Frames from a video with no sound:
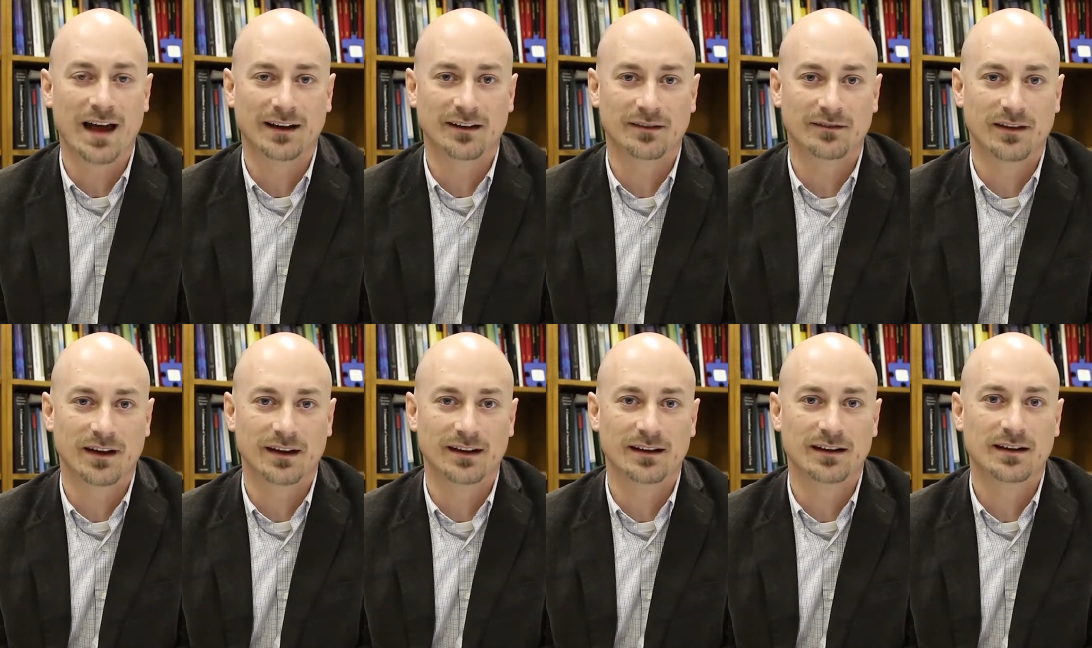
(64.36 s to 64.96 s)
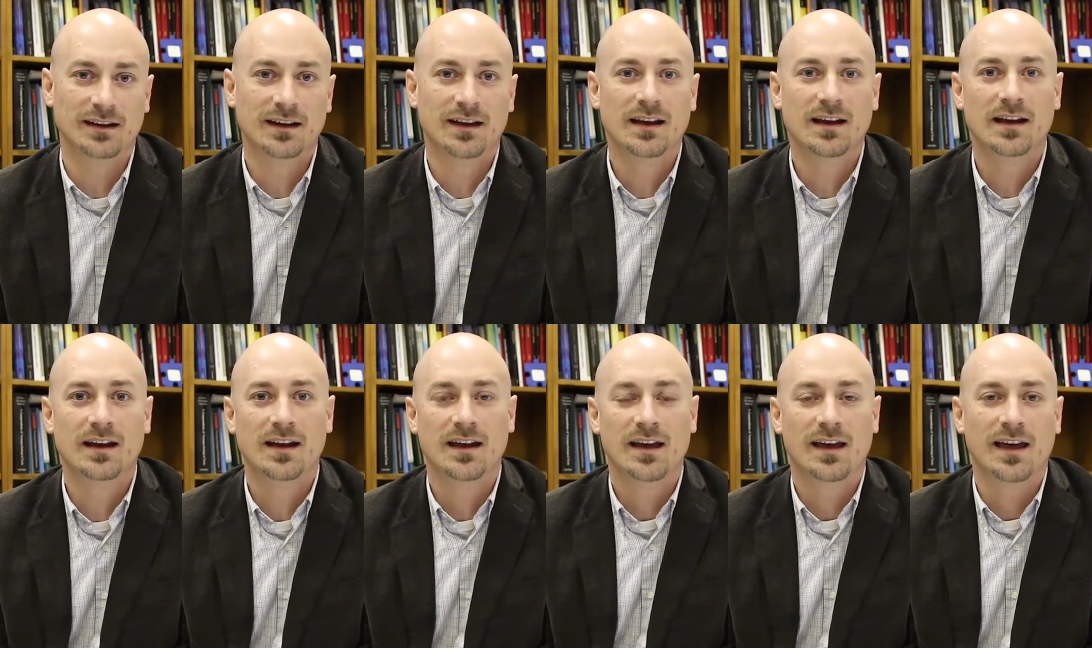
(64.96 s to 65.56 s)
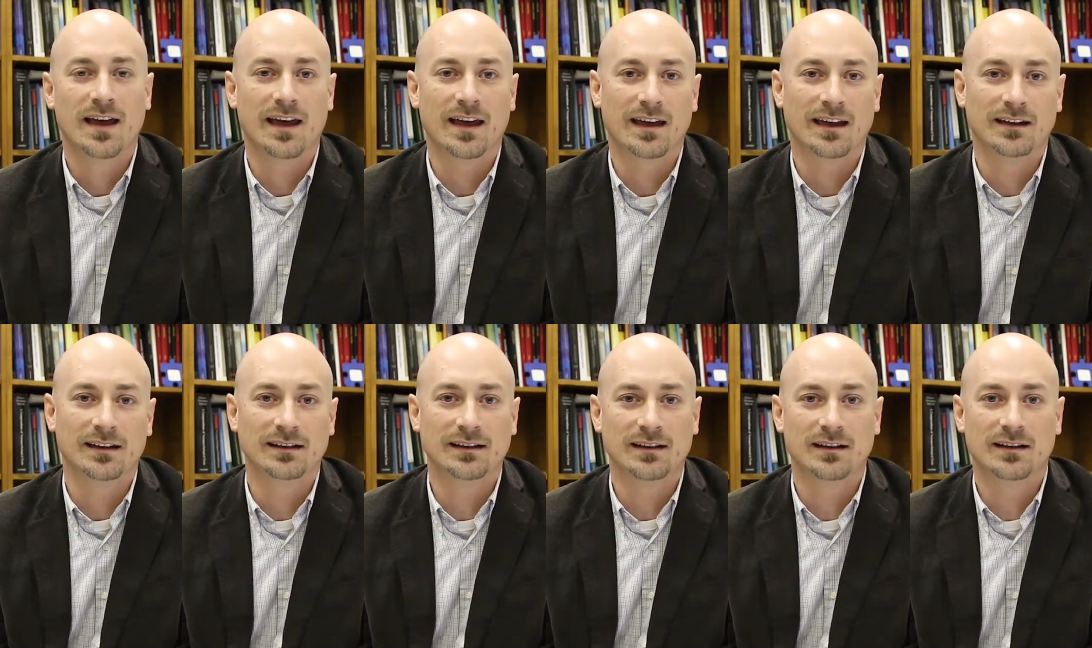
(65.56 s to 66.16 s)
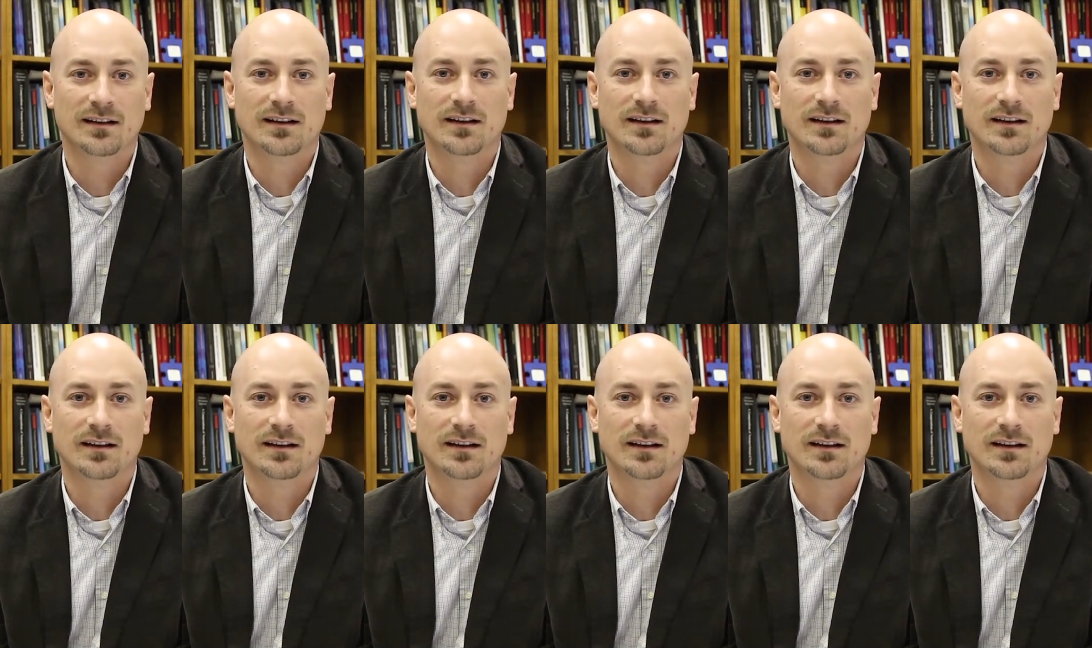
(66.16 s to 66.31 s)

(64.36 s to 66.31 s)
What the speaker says: activated, and